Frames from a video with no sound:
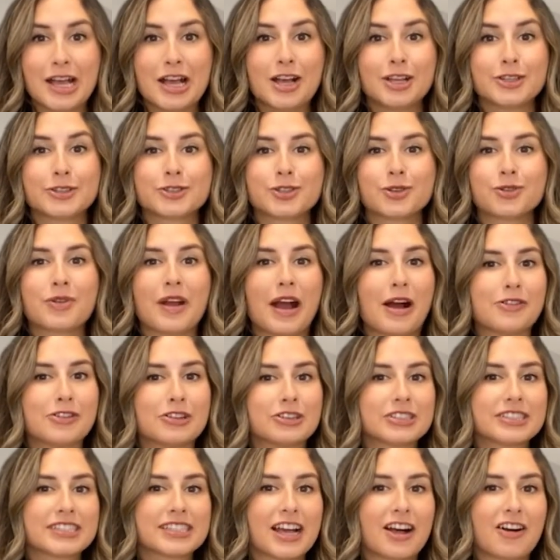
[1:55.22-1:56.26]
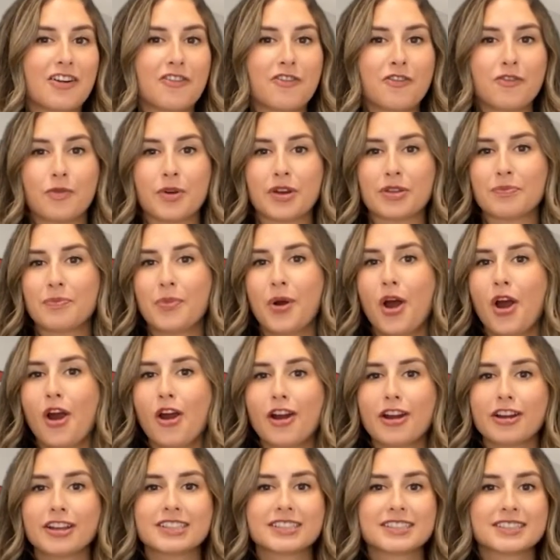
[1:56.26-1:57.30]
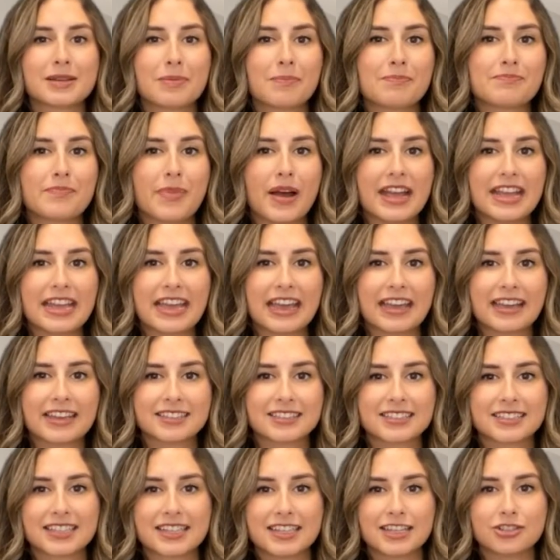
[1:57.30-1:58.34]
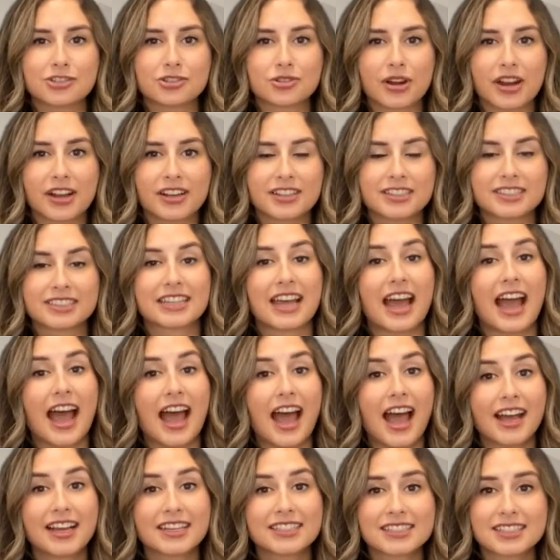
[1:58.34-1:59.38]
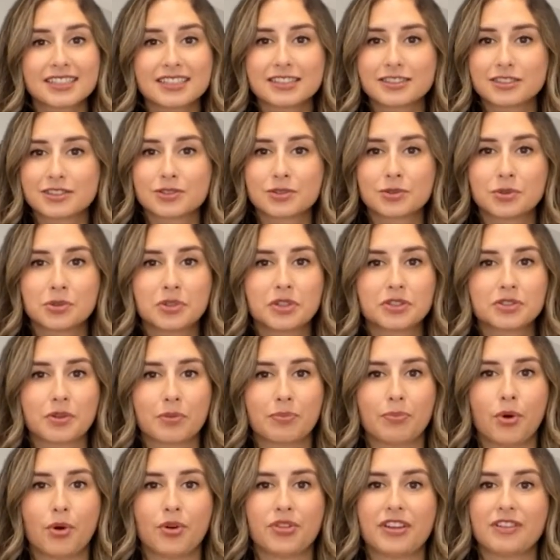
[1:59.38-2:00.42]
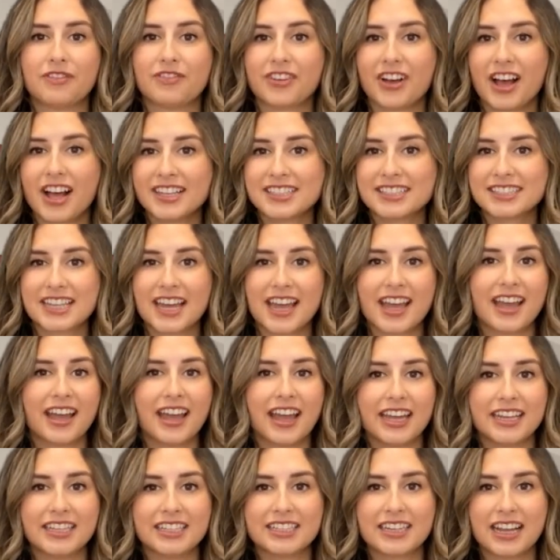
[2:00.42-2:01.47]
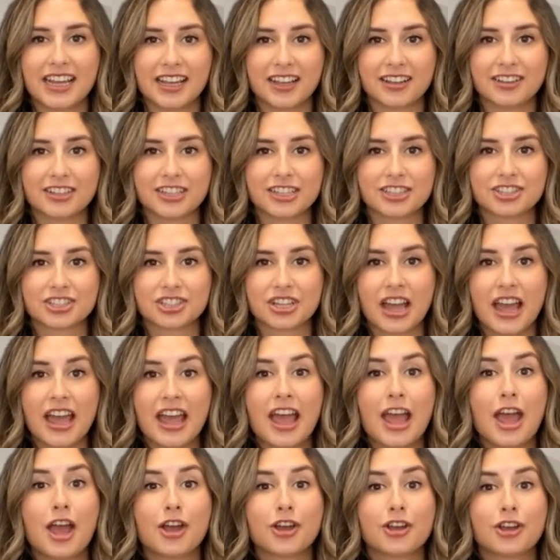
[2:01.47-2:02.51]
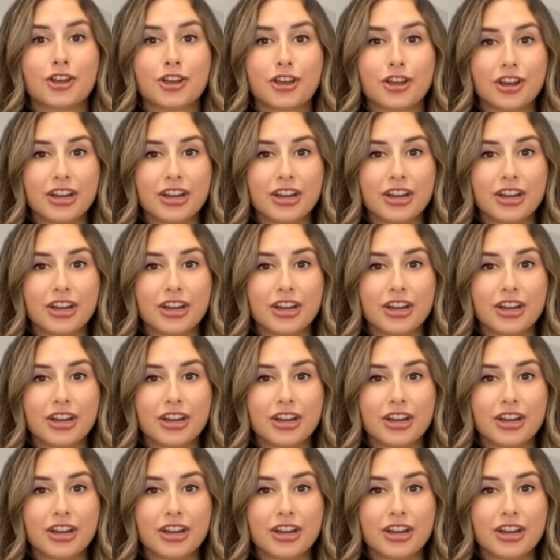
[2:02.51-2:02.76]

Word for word: Surround yourself with parks, biking and ski trails, excellent schools with both in Francais and in English, good